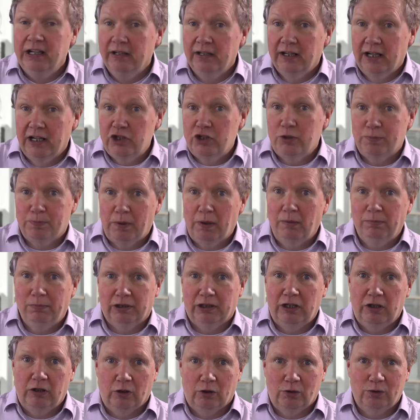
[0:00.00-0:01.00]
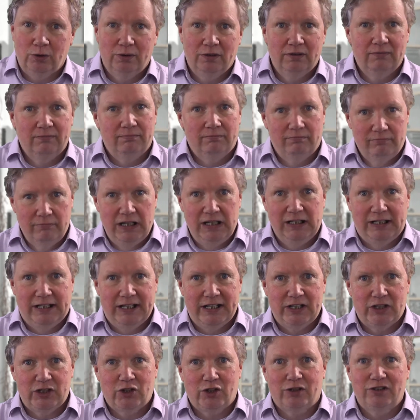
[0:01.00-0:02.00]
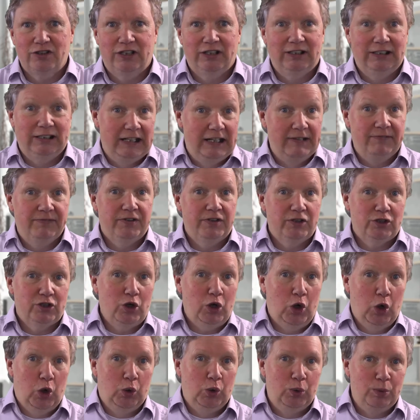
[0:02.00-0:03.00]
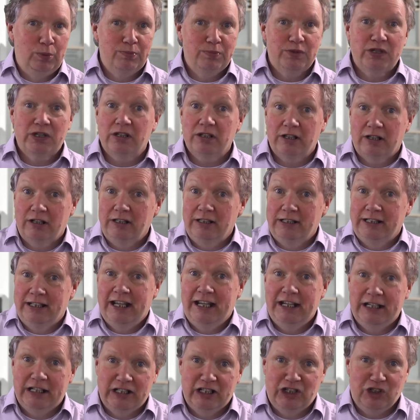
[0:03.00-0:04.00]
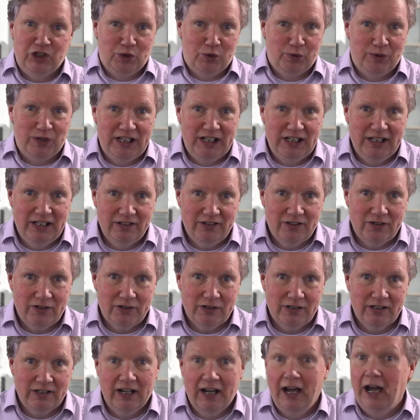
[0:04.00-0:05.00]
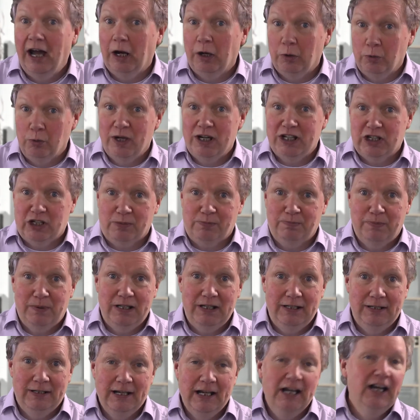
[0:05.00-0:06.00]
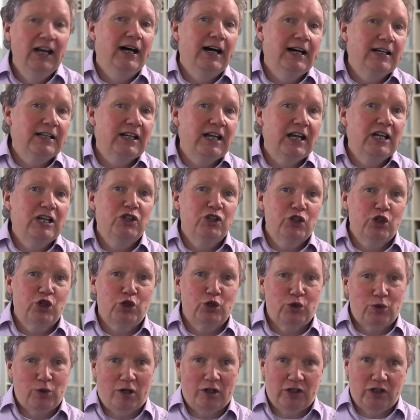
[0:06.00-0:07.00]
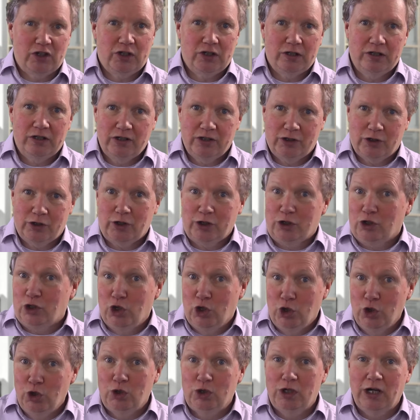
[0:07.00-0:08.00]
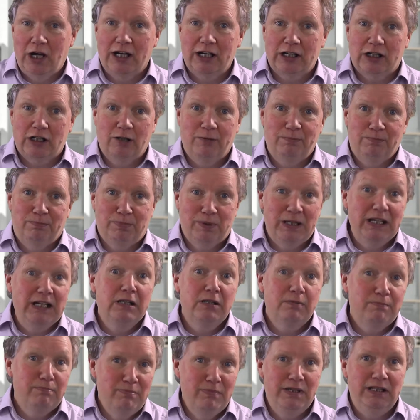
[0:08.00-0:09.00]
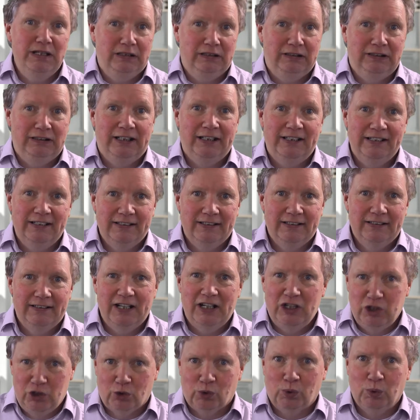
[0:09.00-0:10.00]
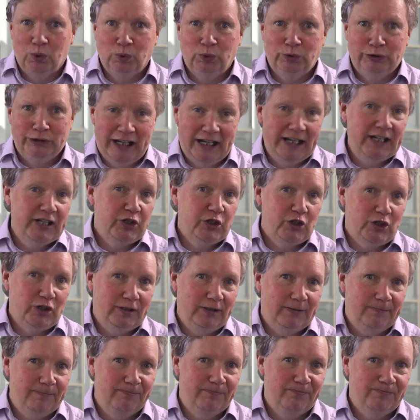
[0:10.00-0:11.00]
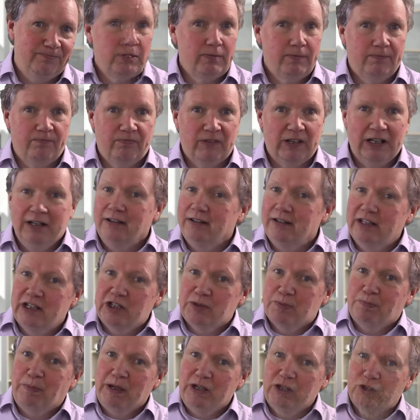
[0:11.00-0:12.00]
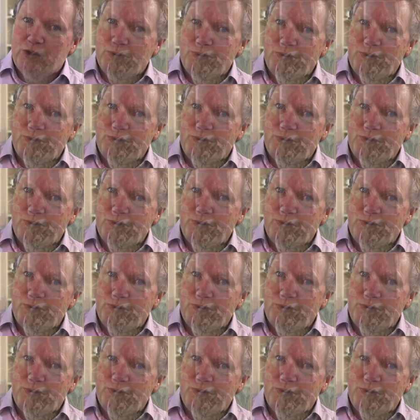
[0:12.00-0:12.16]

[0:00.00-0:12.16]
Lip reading: As you probably know, meal kits are delivered to homes and contain ingredients, a recipe, and instructions to cook a complete meal in your own kitchen. This piece